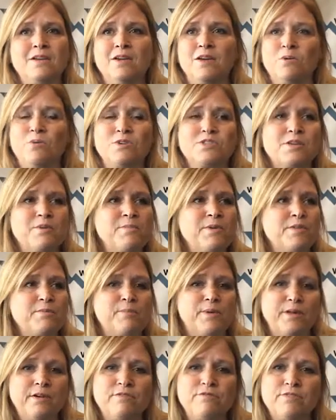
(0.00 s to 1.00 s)
Well, some of the
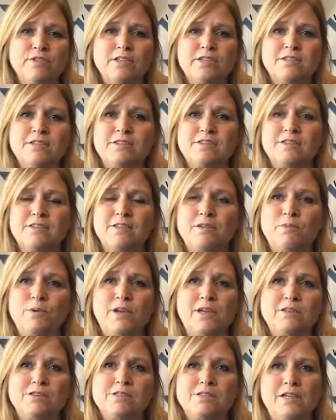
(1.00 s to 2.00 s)
benefits that we
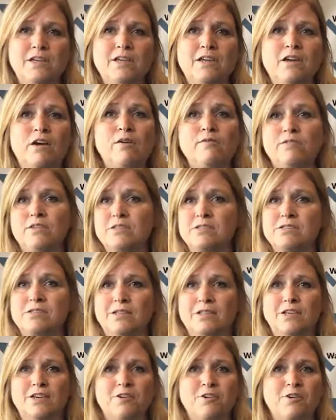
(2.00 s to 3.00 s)
can see,
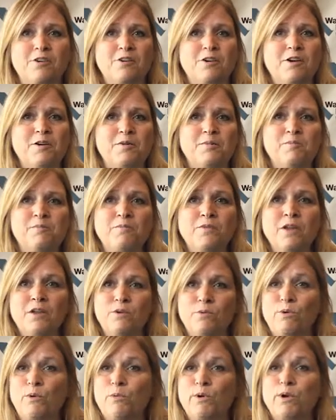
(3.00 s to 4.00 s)
obviously, are
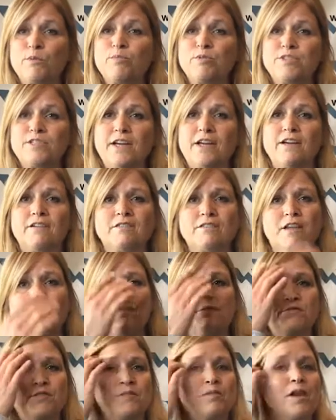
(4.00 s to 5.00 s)
we want to protect
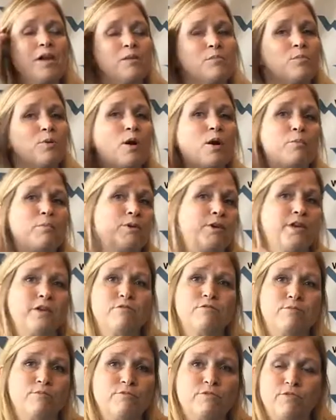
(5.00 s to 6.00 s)
life and property
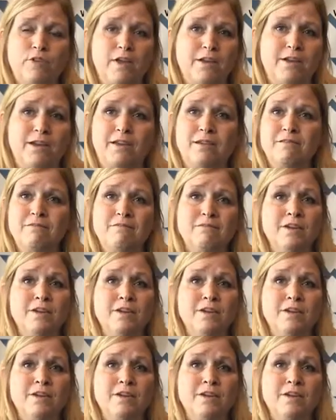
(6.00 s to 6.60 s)
from flooding.